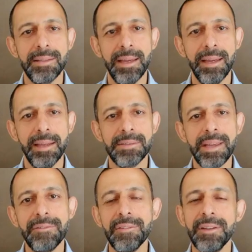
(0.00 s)
A
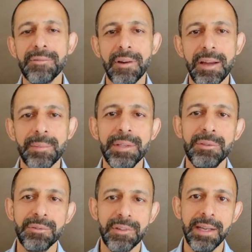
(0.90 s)
safe environment
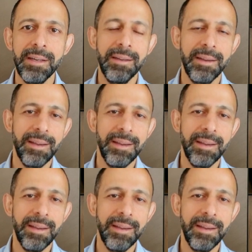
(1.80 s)
to fail